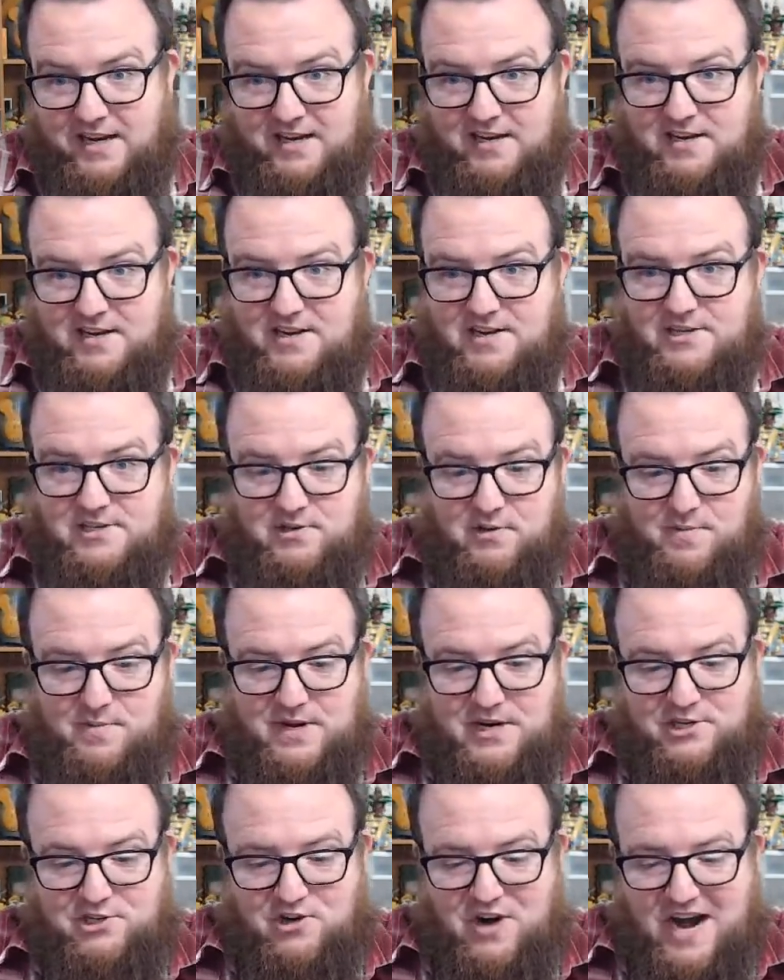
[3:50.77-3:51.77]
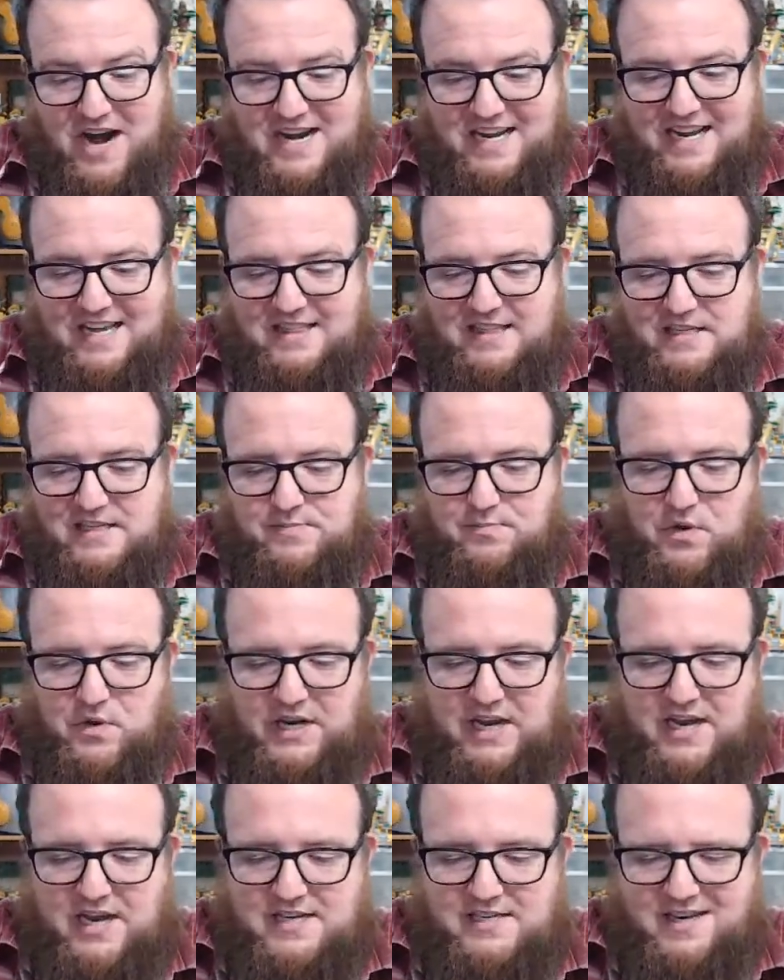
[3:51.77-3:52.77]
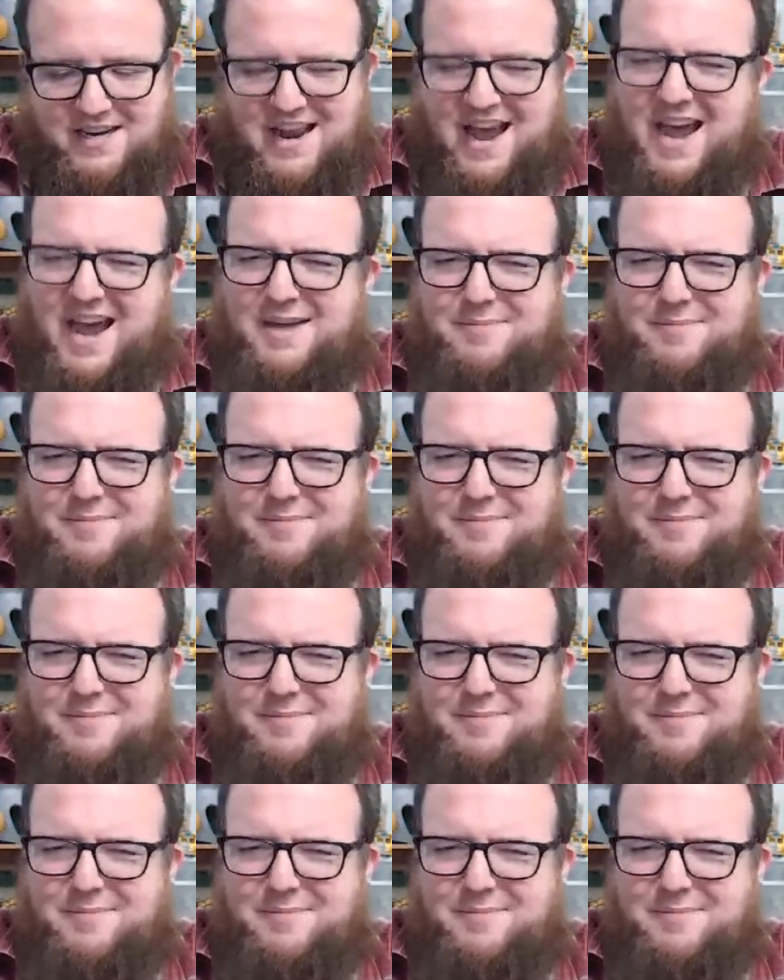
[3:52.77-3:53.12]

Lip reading: So I'm going to try to get this brickhead done.